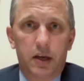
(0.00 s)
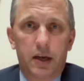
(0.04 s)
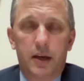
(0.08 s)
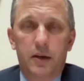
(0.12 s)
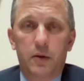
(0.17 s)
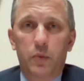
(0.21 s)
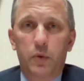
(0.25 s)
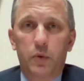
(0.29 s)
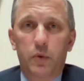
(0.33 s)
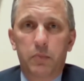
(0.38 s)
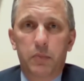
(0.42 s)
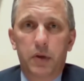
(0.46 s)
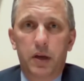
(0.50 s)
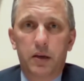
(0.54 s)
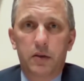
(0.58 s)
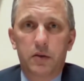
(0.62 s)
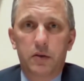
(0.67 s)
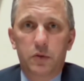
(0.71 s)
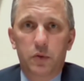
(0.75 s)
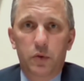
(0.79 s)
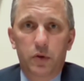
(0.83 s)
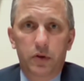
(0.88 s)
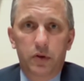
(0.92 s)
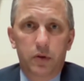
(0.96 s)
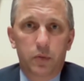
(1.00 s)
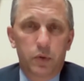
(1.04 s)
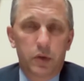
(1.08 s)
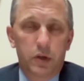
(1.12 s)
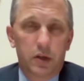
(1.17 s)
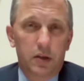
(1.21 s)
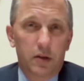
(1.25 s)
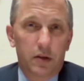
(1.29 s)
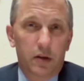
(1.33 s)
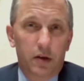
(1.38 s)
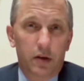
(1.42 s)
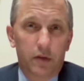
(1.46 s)
how do we make sure that we
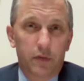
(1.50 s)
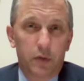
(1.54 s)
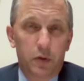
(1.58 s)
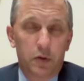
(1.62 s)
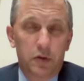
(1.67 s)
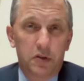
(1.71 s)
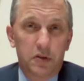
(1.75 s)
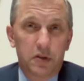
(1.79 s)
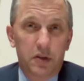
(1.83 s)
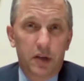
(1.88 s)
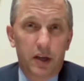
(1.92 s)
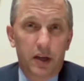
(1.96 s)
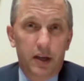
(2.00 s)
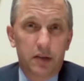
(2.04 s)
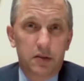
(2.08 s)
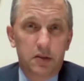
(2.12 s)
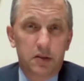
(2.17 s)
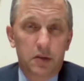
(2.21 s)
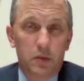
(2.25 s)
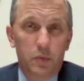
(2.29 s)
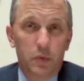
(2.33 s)
can look our voters in the eye and say,